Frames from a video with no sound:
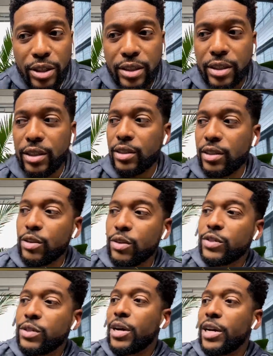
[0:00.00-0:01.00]
reason is you
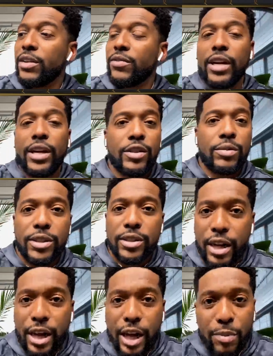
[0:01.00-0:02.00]
know if somebody even hands me
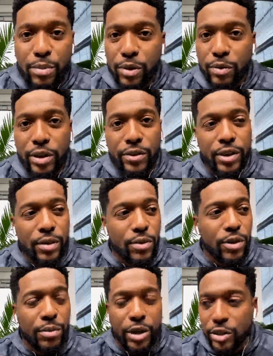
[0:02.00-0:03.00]
a scalpel or whatever they
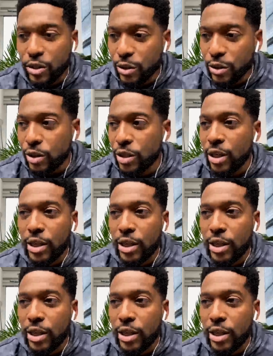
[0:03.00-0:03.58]
want to make sure